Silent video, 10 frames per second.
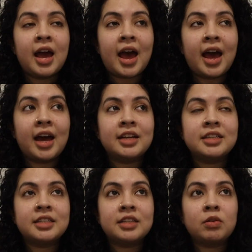
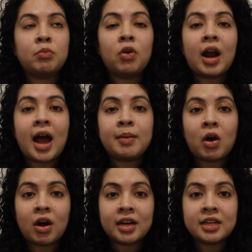And the more I'm
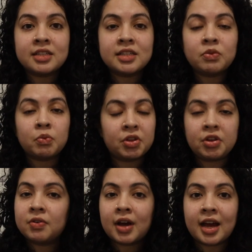honest with
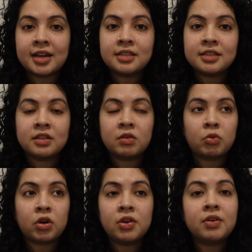you guys, the
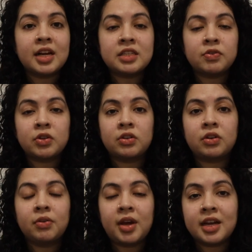more you guys
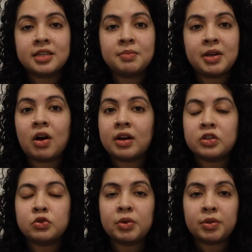feel okay to be
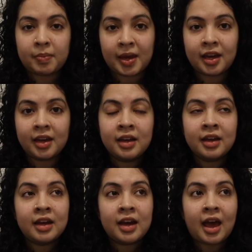honest with me.
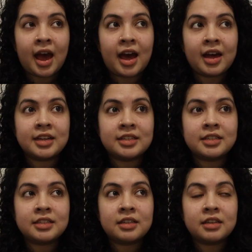
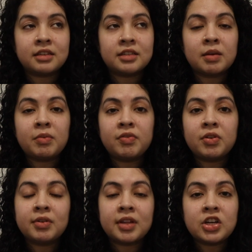And some of
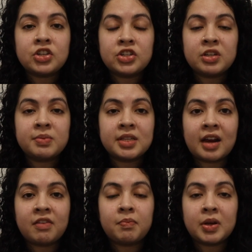the relationships that
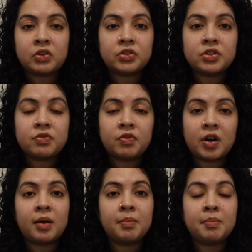I've built
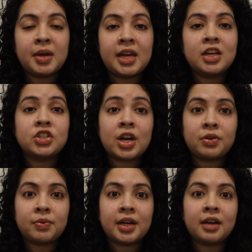from being
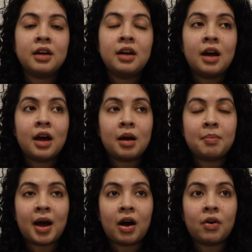genuine
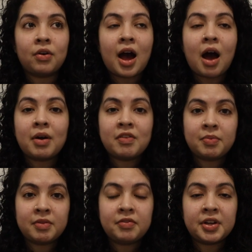about how I've
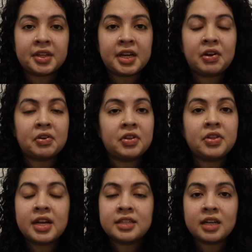been feeling or the
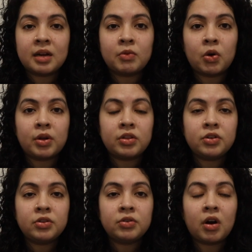things that I'm going
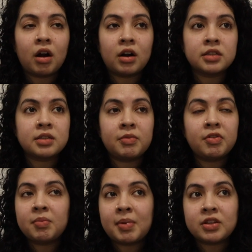through are some
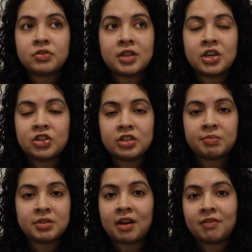of the best
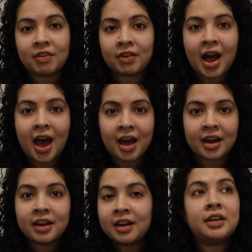relationships that I've ever had.